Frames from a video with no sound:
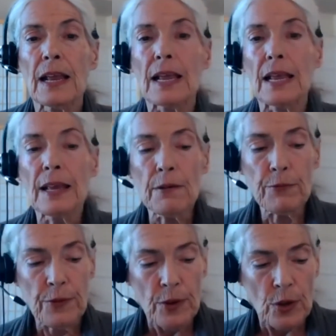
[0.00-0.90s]

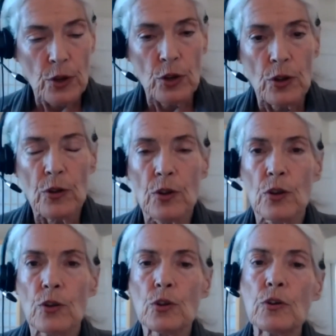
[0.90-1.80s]
If
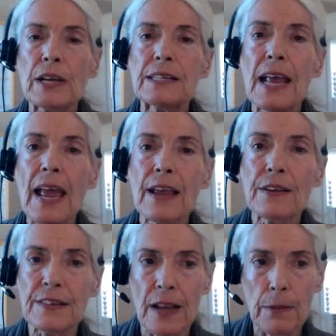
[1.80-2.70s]
you can take
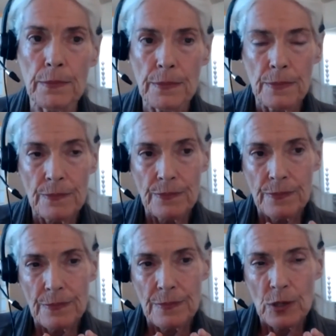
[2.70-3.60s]
some
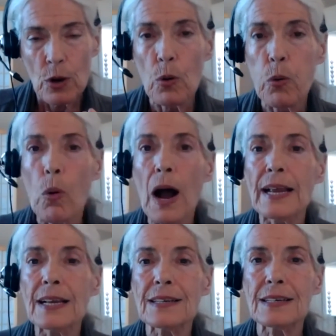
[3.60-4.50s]

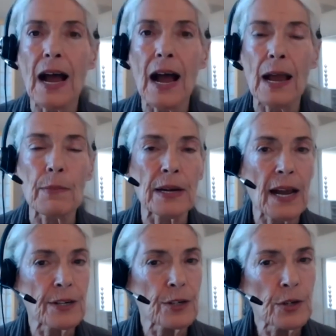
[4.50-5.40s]
quiet time, and
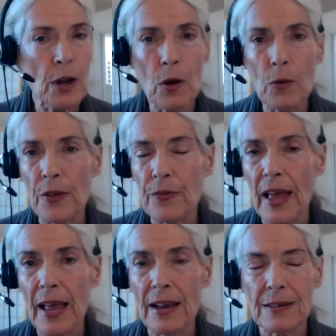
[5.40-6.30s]
I know
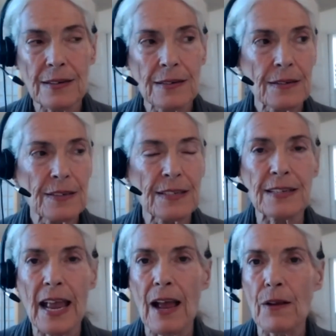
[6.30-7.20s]
that
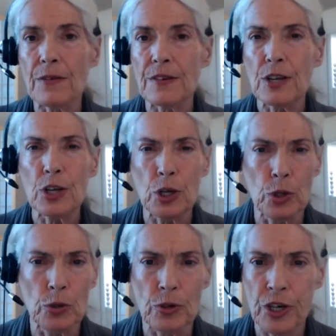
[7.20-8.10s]
sounds
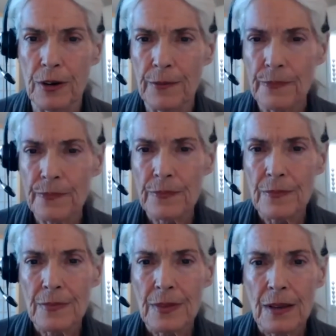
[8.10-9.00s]
huge,
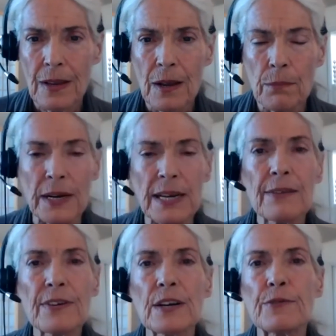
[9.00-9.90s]
but
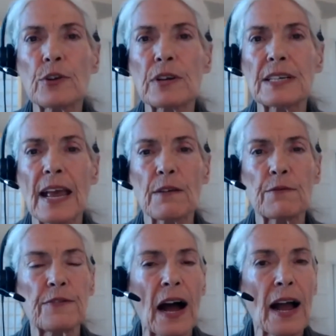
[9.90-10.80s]
even if you can take
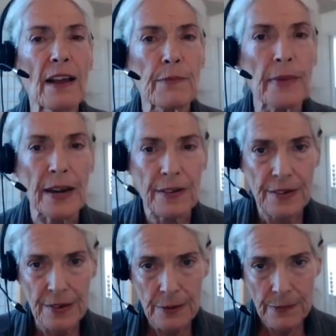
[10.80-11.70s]
5 minutes,